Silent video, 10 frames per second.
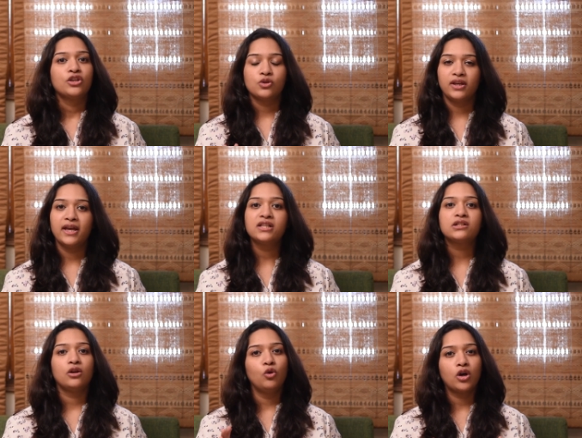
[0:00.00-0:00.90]
So yes,
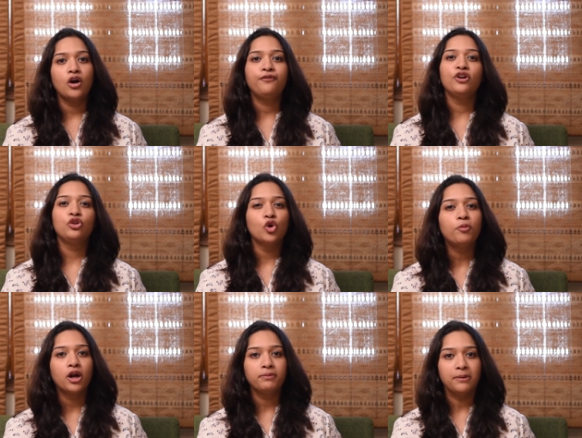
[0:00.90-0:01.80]
look out for
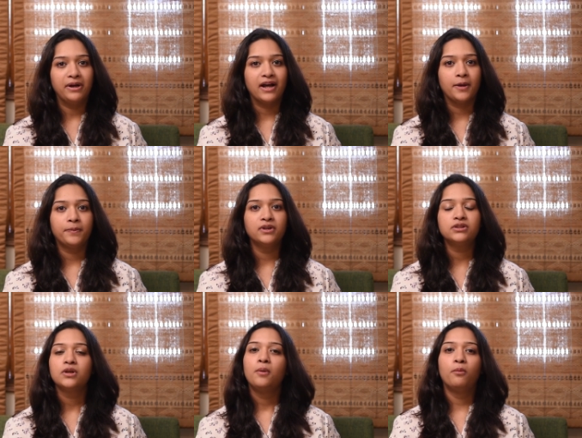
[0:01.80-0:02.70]
newborn baby diapers.
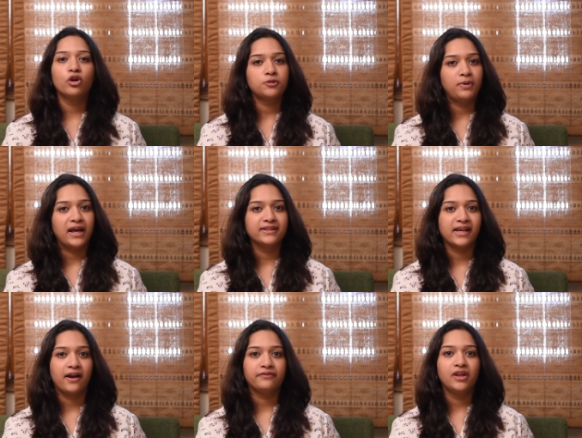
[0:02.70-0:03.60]
Most brands
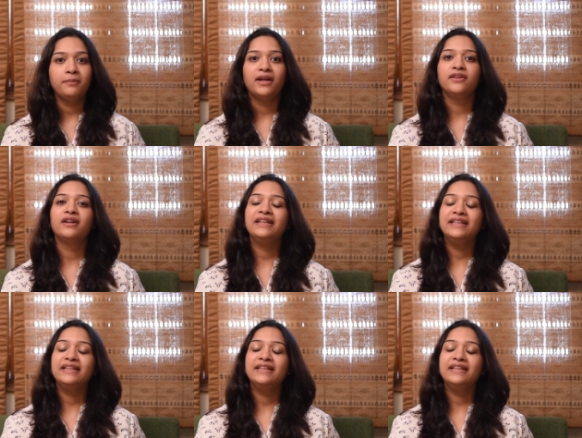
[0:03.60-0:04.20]
have them and they're